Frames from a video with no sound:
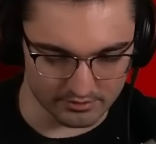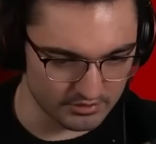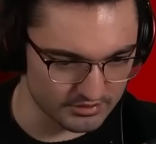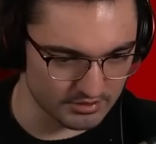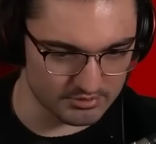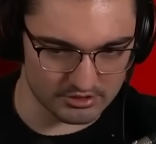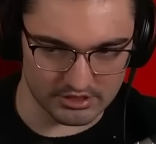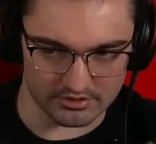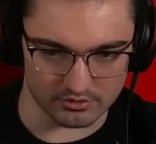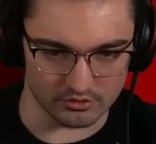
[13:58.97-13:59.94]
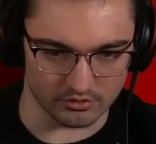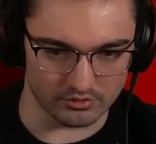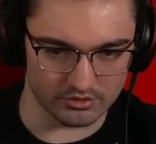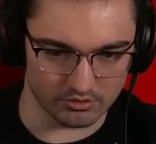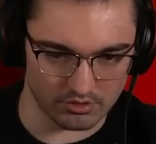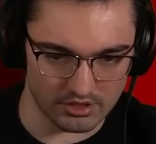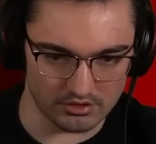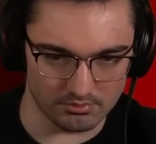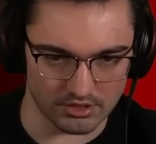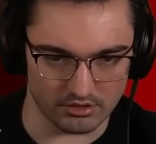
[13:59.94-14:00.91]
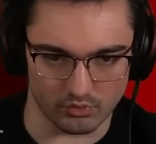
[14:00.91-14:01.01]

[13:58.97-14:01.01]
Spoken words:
This gives me a chance for 2. The greed, but it'll